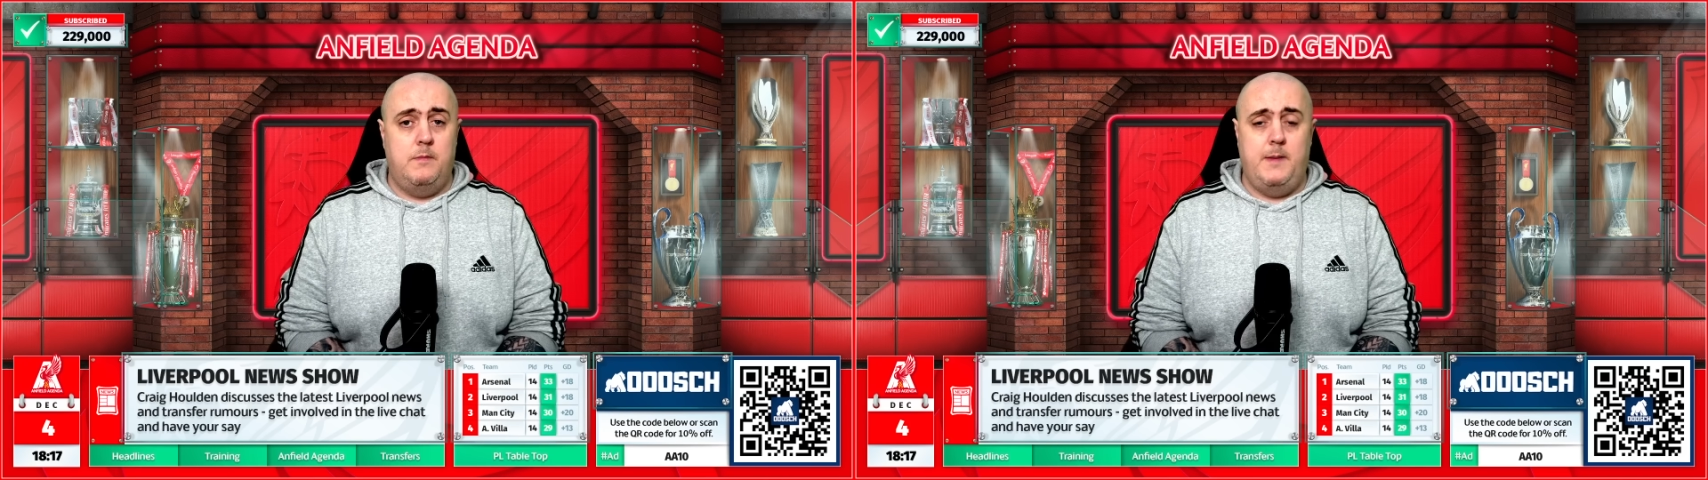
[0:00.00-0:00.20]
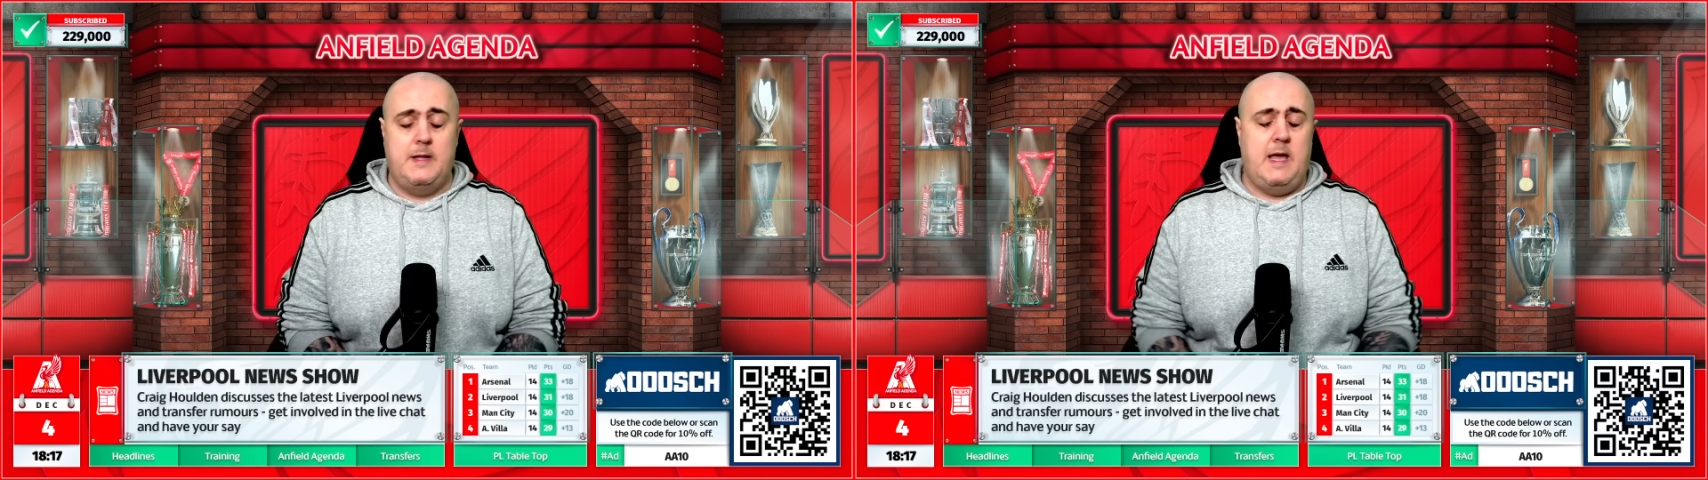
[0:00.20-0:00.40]

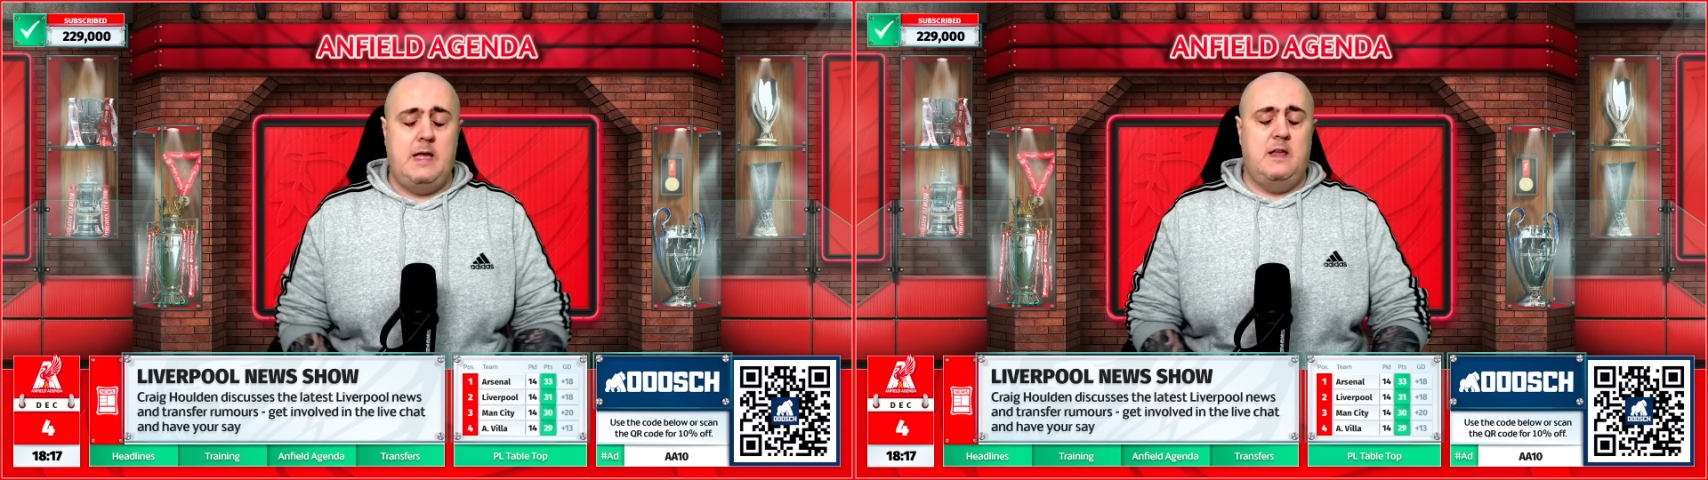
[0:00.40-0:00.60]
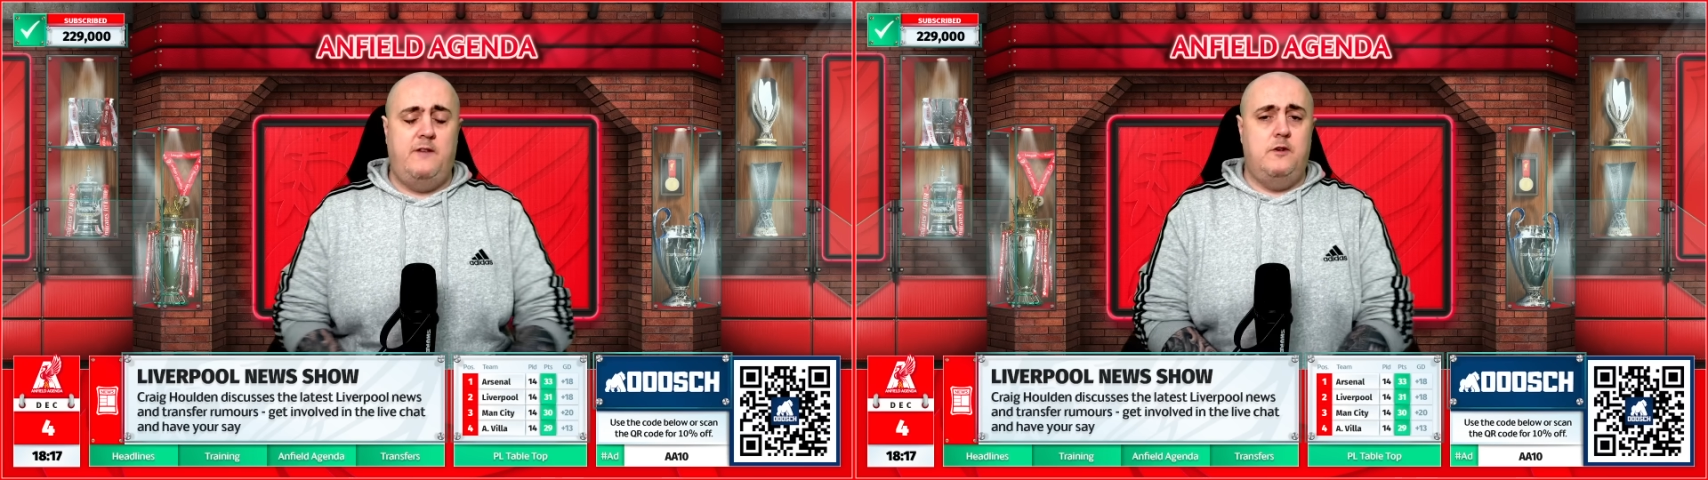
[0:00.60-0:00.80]
I'm not
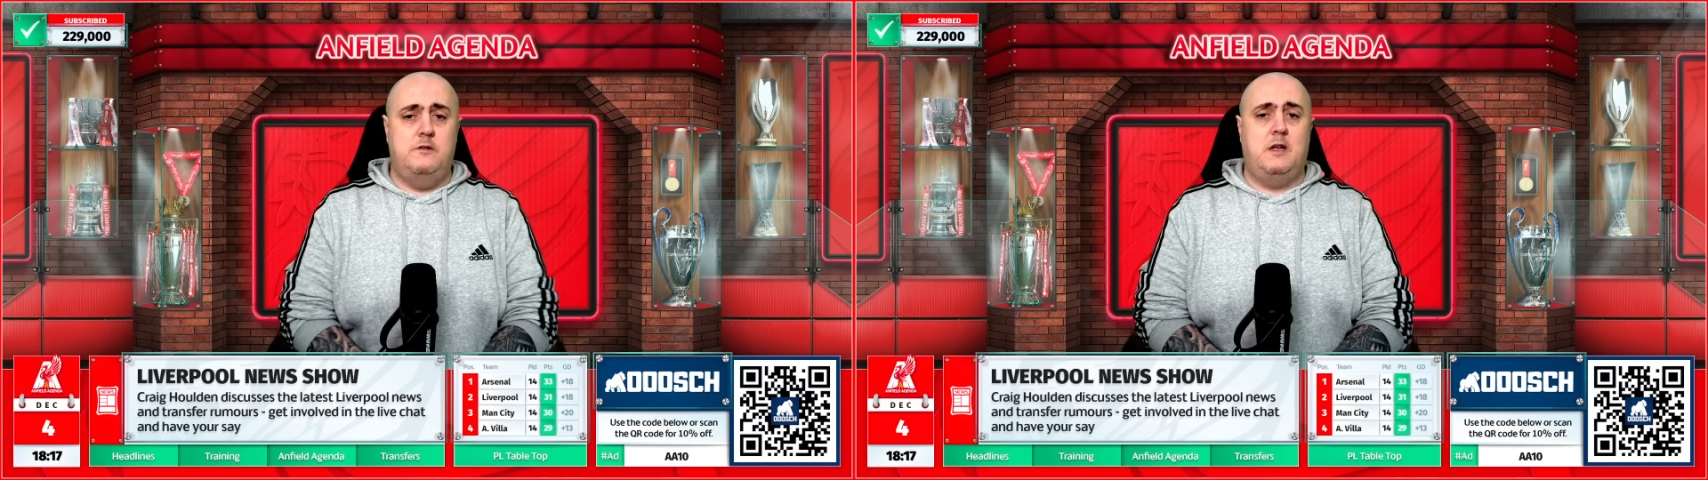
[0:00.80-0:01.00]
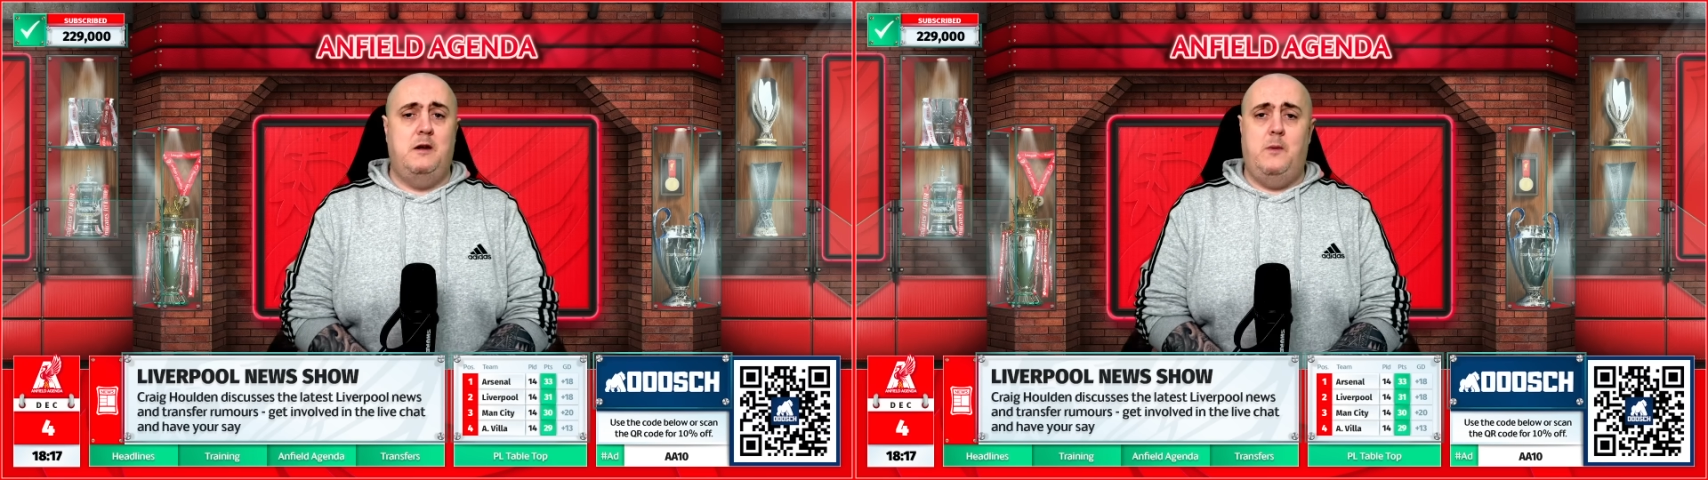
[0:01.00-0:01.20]
taking that
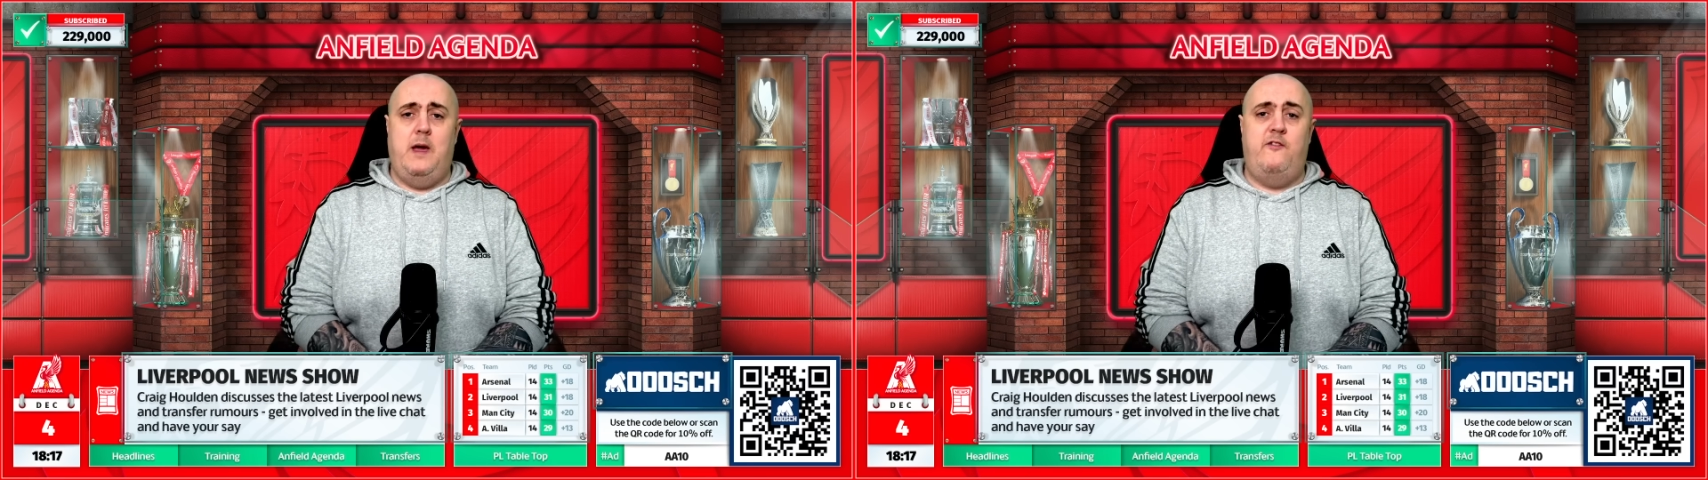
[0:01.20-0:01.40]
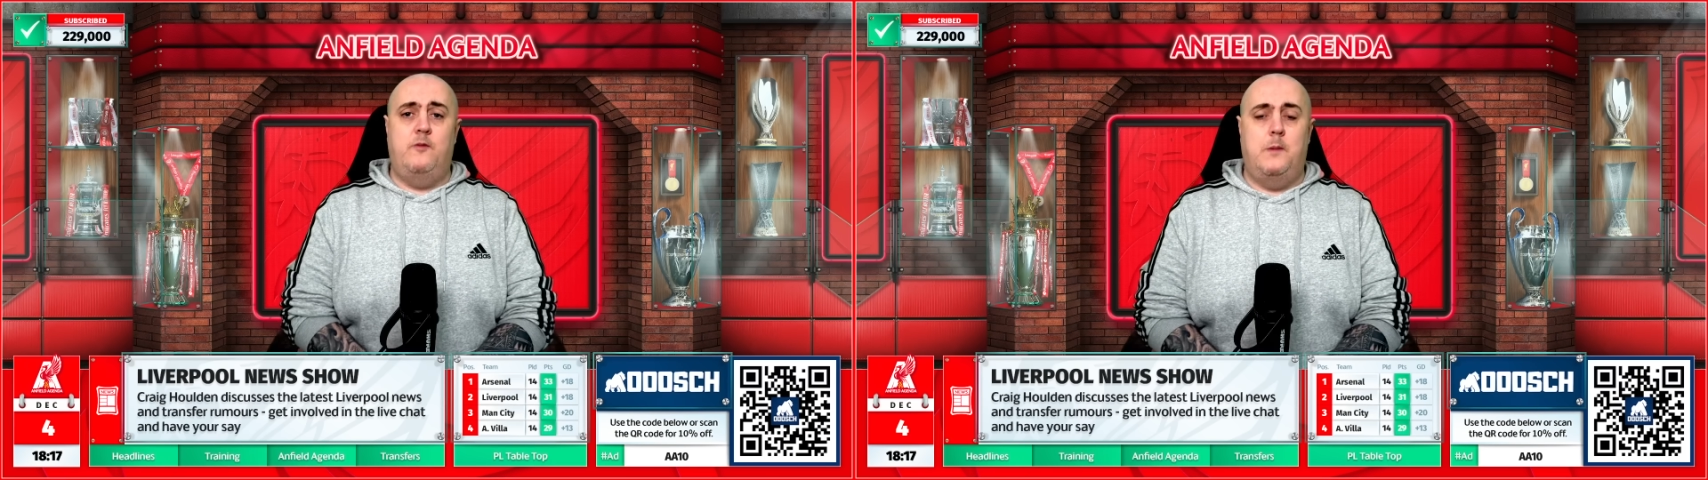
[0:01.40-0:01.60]
first goal
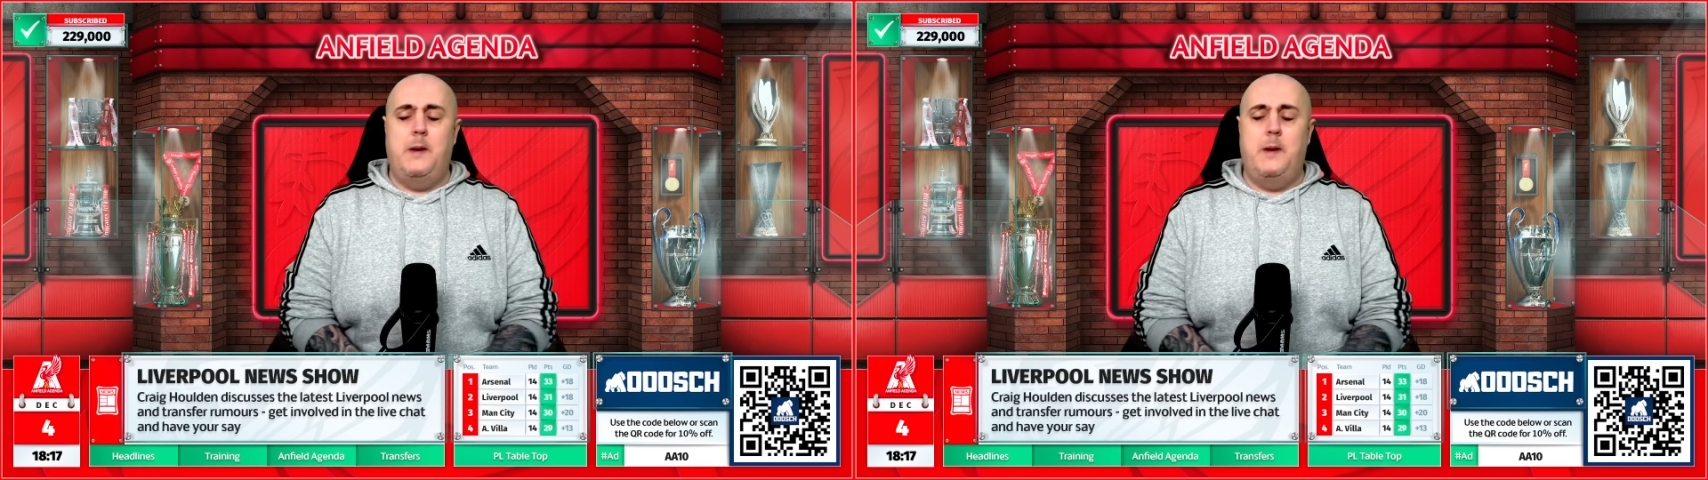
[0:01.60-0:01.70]
away from him.